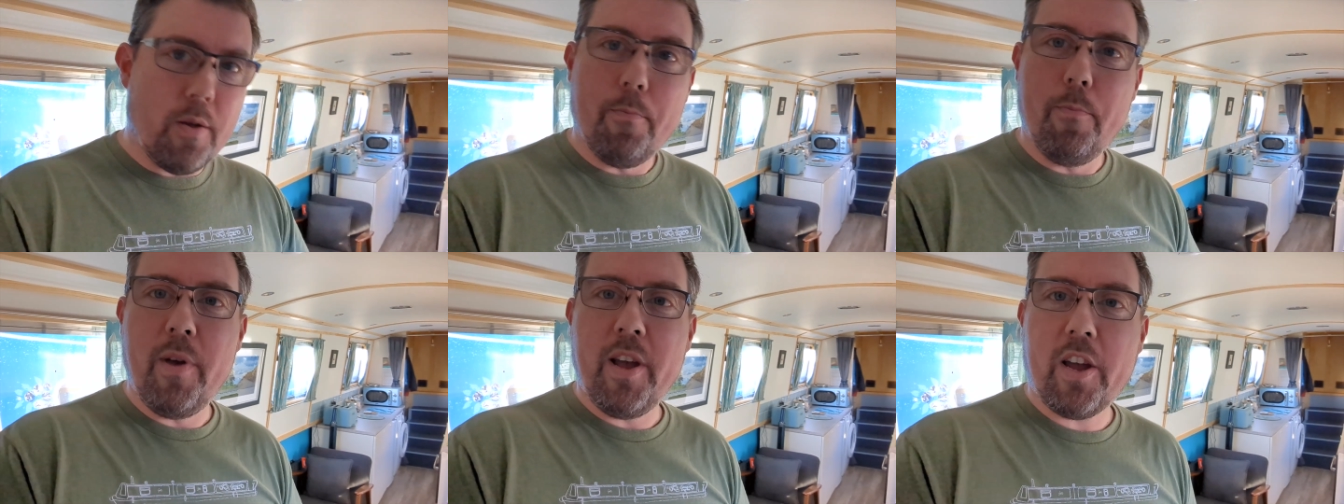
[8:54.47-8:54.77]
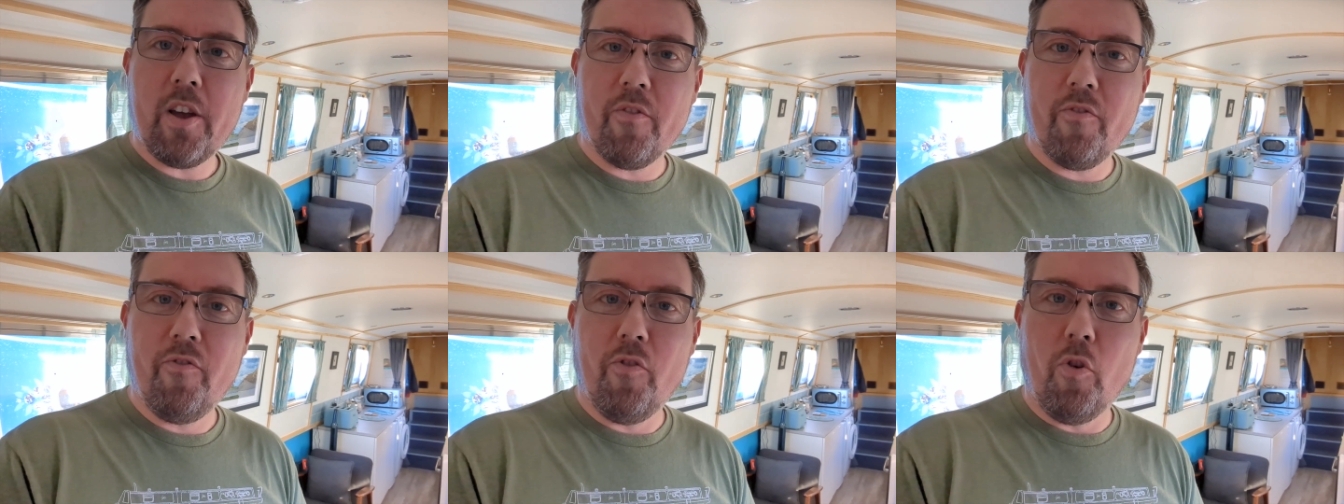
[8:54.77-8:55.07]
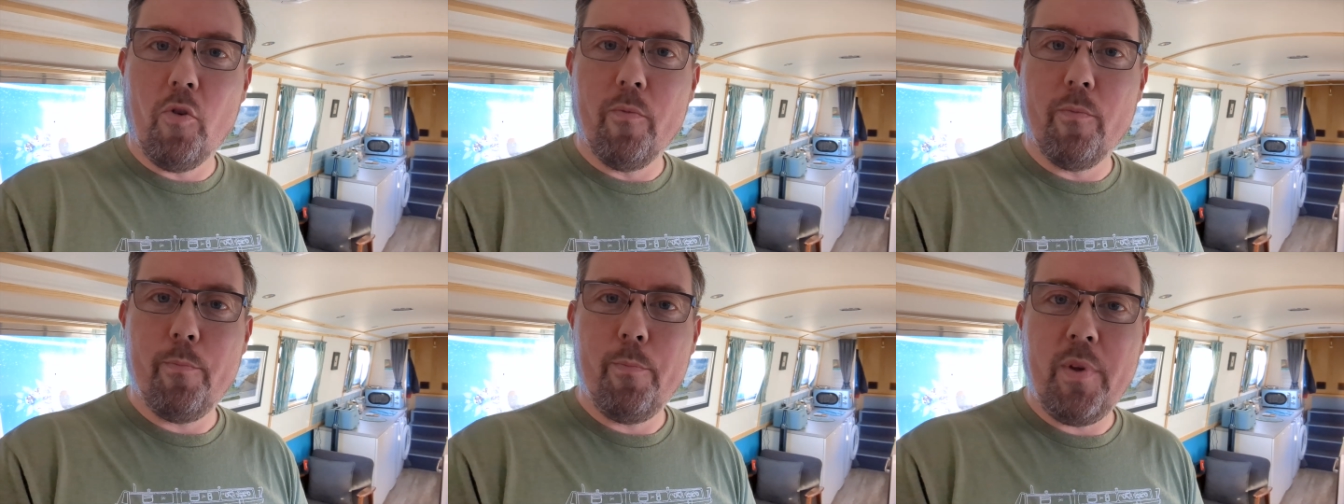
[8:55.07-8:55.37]
make it
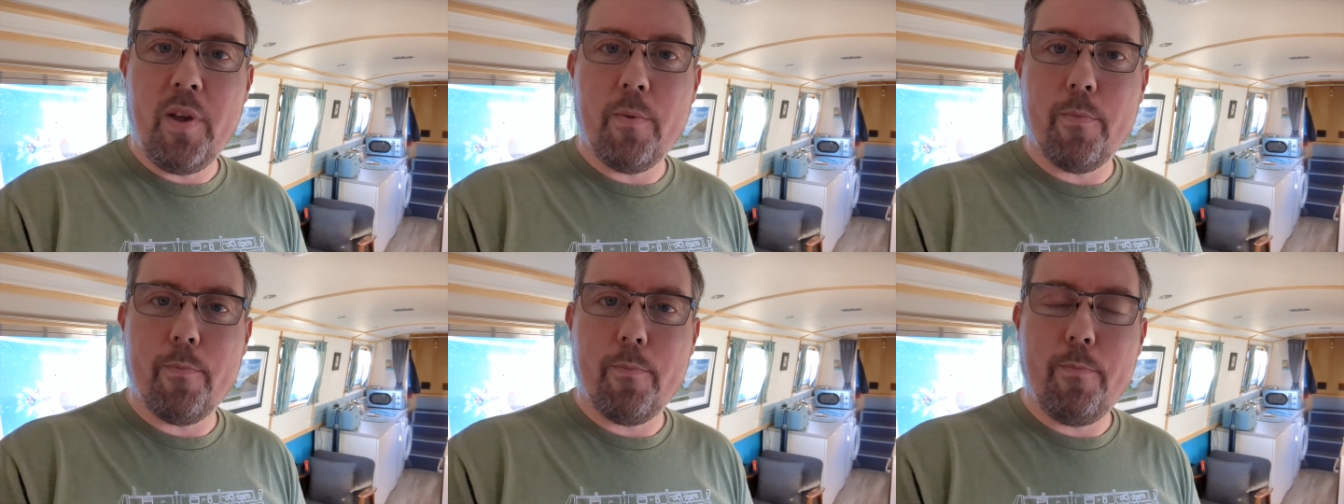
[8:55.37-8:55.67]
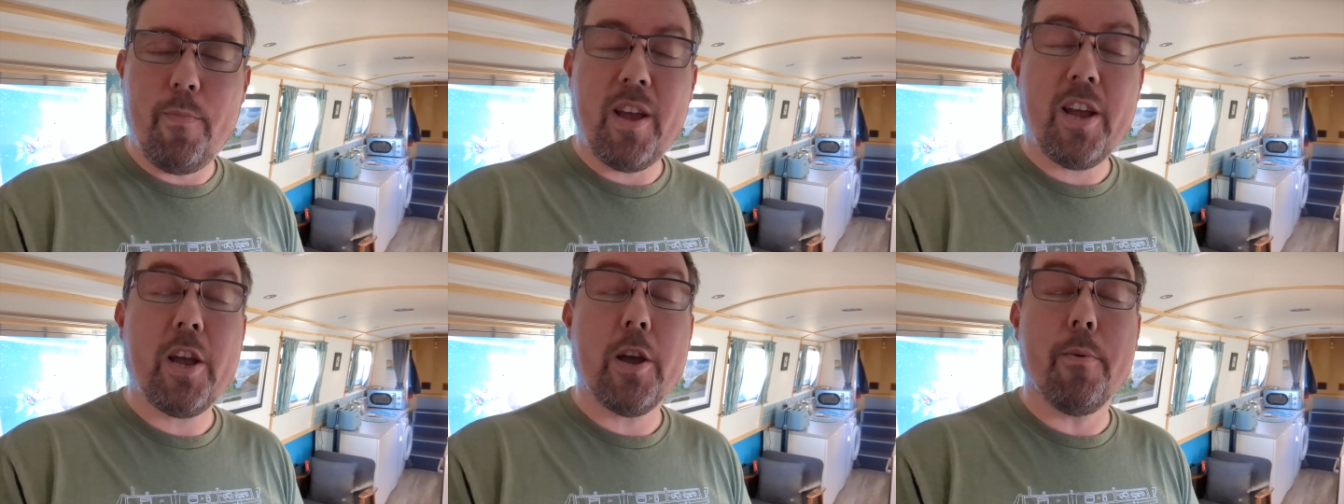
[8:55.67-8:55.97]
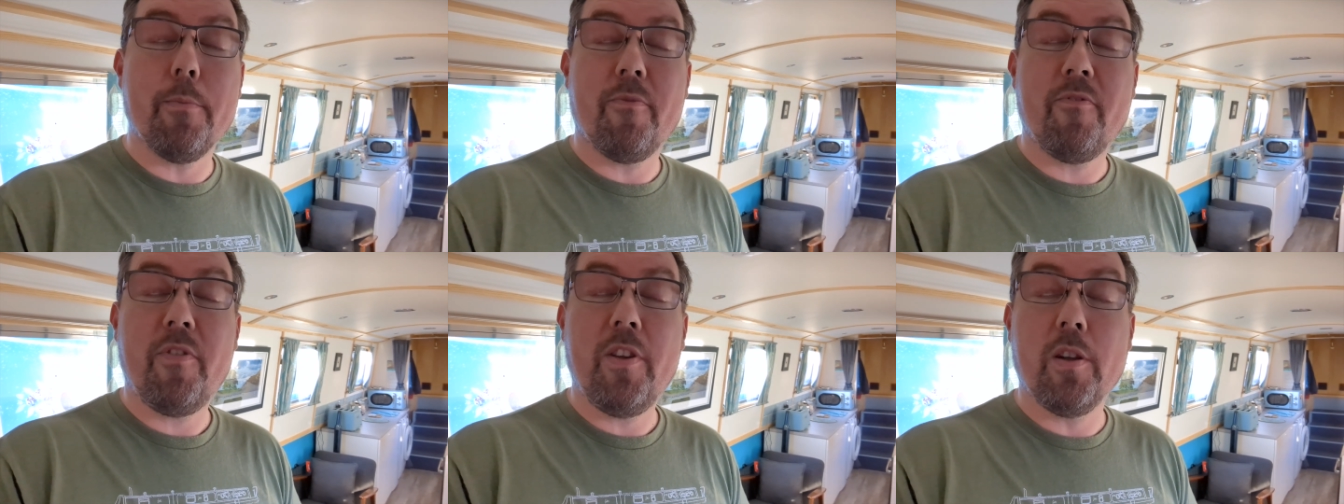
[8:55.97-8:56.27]
for make, make
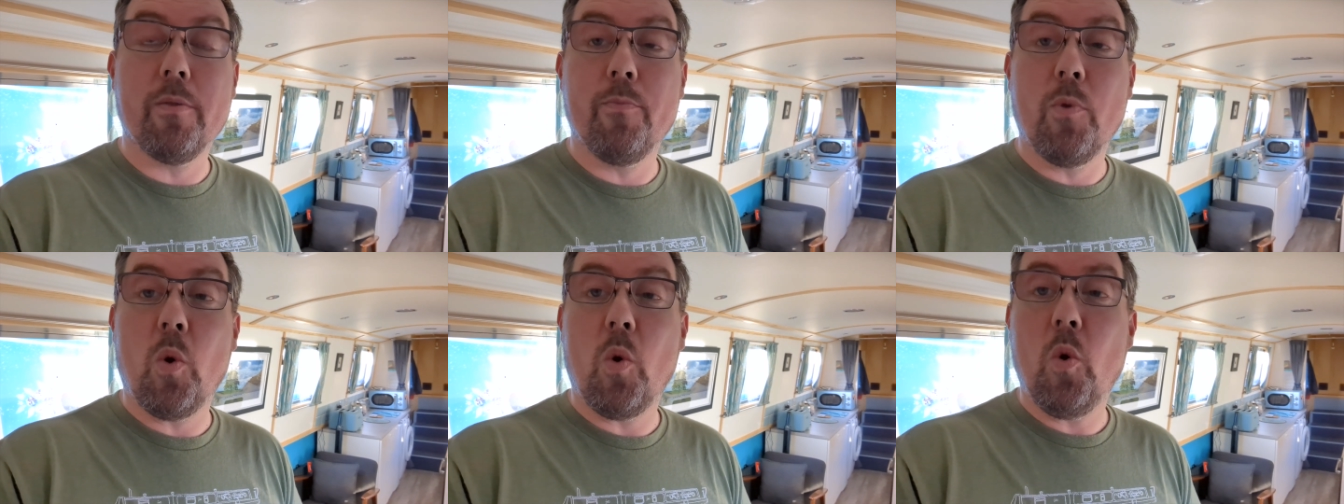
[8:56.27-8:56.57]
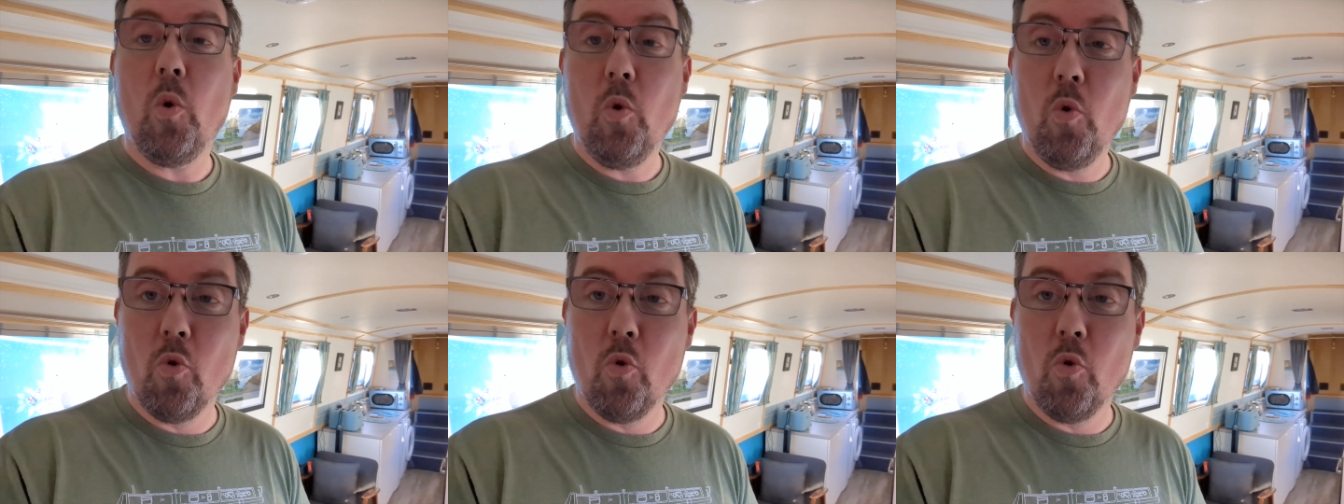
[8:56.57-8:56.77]
it feel more